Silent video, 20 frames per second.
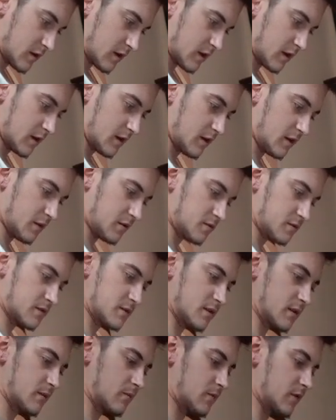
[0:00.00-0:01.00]
I can use
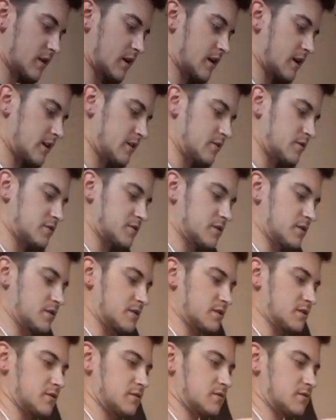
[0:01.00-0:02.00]
them. What I usually
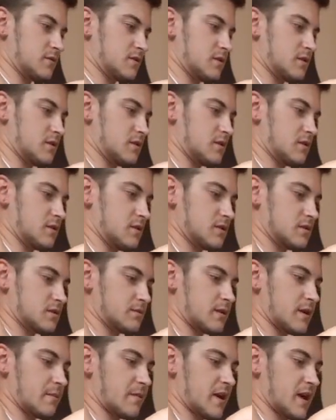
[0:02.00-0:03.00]
do is
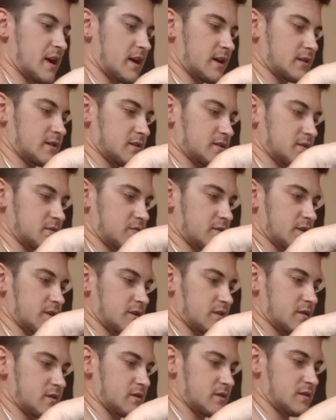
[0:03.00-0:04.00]
when I pack this
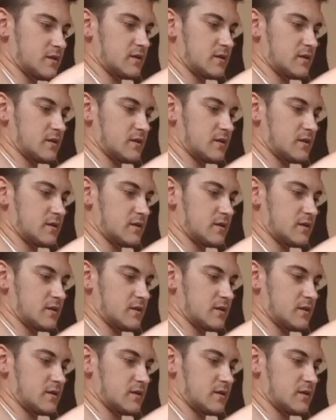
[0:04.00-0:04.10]
way,